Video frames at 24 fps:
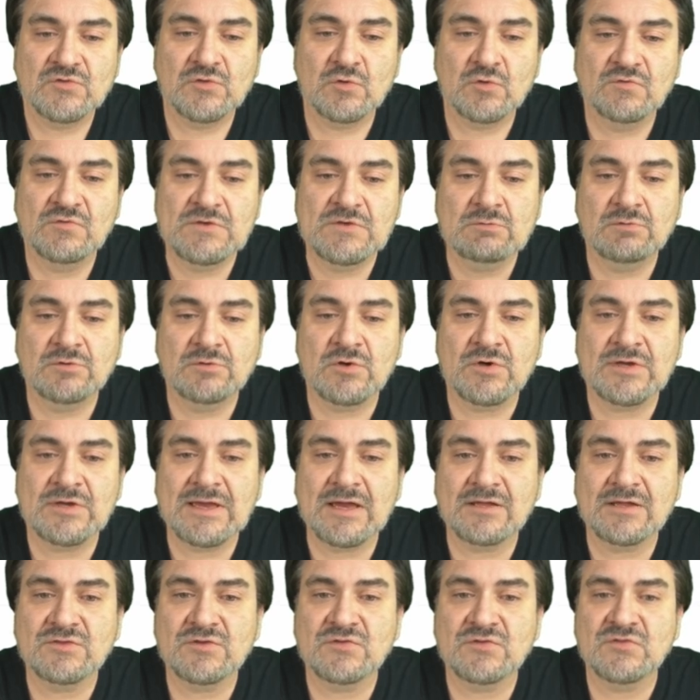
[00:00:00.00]
So if you
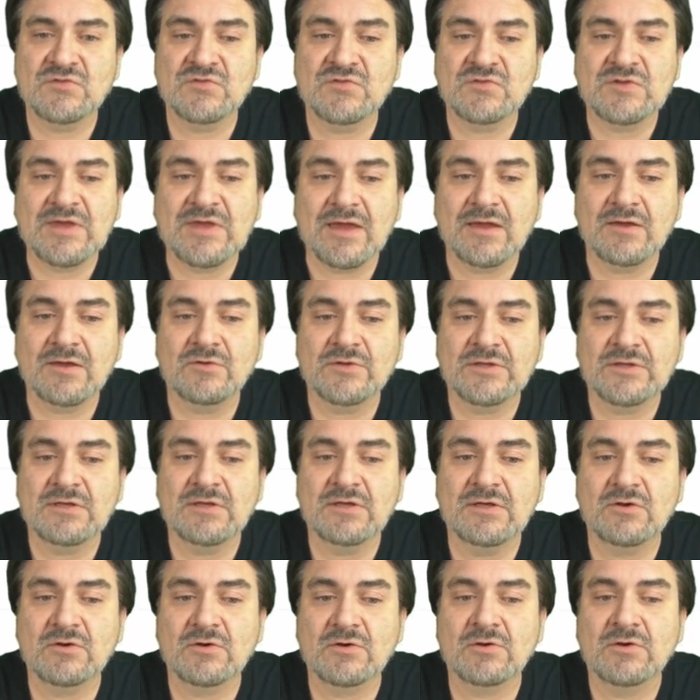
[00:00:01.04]
look at the scale
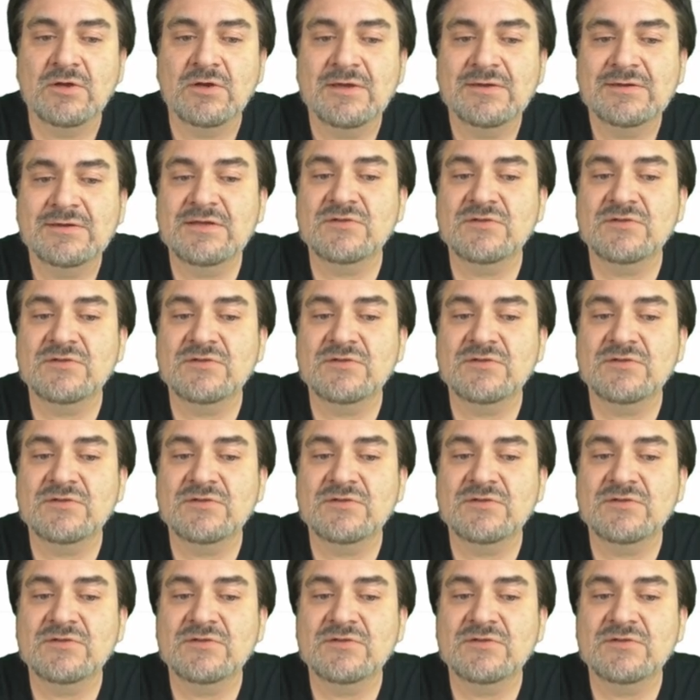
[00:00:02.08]
here,